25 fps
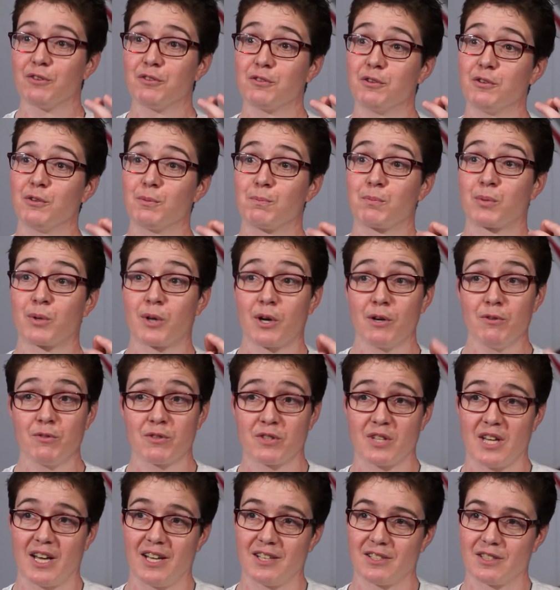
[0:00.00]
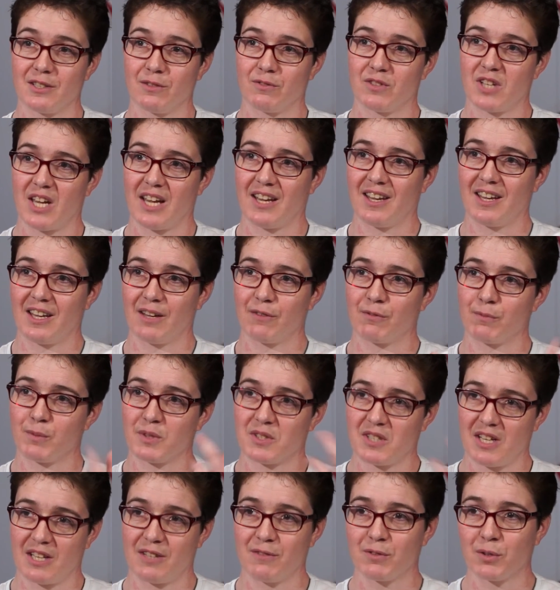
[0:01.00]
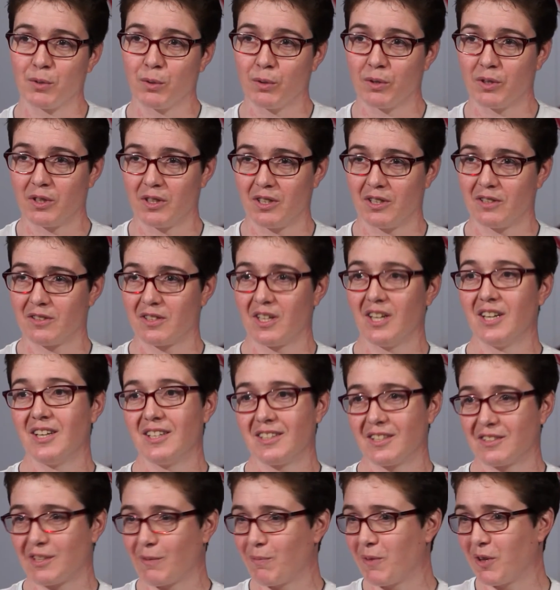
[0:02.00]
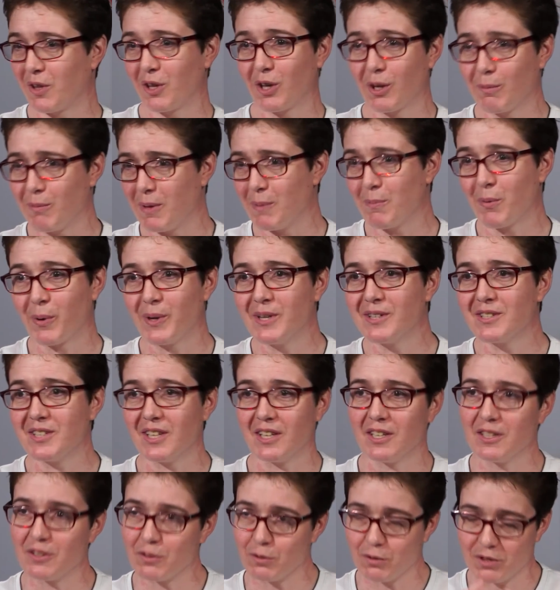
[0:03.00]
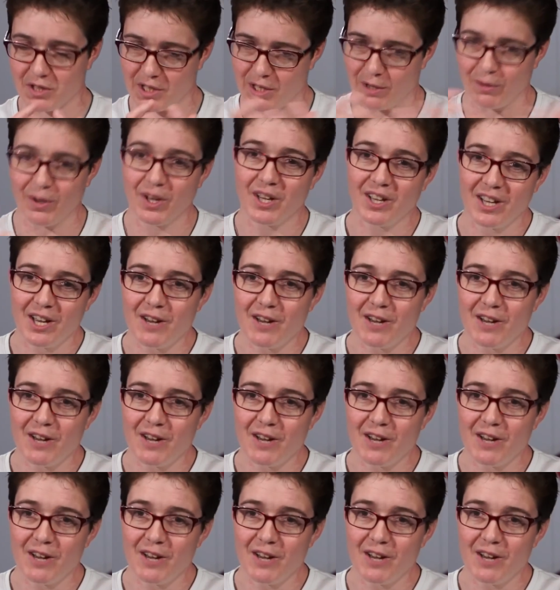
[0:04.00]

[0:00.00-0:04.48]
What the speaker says: through the process of taking it from a set of coordinates to something that can be printed is also,